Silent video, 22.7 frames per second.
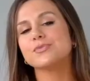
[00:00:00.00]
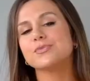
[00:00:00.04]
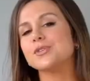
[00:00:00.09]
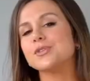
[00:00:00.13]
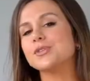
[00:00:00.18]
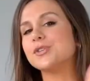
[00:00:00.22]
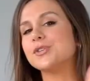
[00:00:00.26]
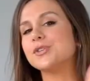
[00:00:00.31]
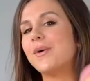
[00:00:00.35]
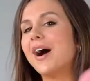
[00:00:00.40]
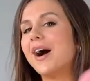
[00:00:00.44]

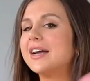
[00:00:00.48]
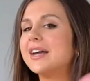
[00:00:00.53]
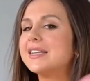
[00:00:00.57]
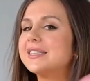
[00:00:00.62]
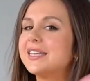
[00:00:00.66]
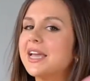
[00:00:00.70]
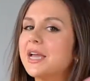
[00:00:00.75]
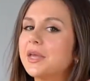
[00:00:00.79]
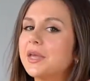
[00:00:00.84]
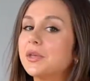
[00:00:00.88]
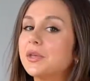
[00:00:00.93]
So I
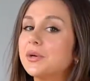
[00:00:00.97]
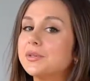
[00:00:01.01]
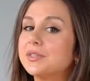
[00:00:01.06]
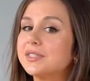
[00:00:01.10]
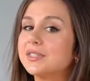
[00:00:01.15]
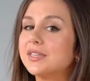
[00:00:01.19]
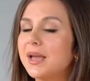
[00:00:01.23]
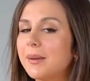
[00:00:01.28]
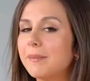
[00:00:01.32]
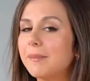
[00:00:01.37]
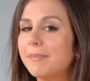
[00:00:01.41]
take those
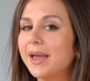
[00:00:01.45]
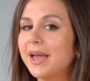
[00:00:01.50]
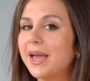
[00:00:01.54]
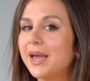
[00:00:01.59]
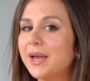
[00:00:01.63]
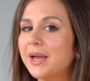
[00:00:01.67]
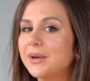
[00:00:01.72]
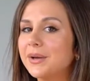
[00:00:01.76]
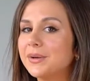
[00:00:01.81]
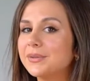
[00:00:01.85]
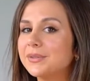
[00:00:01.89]
10
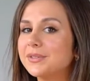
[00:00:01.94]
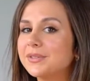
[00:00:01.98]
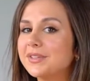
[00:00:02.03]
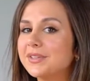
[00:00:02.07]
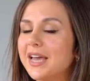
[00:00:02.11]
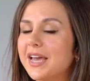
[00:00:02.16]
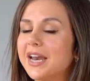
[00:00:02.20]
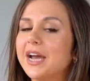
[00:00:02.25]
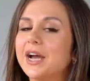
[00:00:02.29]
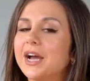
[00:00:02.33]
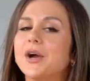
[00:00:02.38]
pounds
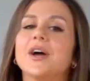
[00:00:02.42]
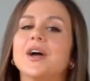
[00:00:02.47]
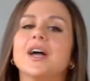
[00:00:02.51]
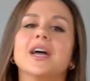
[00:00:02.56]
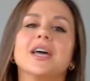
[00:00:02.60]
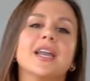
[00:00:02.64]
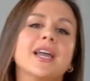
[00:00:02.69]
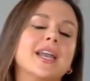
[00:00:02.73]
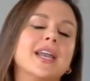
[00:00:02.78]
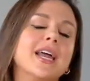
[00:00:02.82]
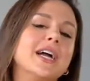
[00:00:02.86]
and I go
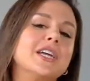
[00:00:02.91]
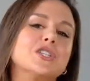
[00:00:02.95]
ahead and I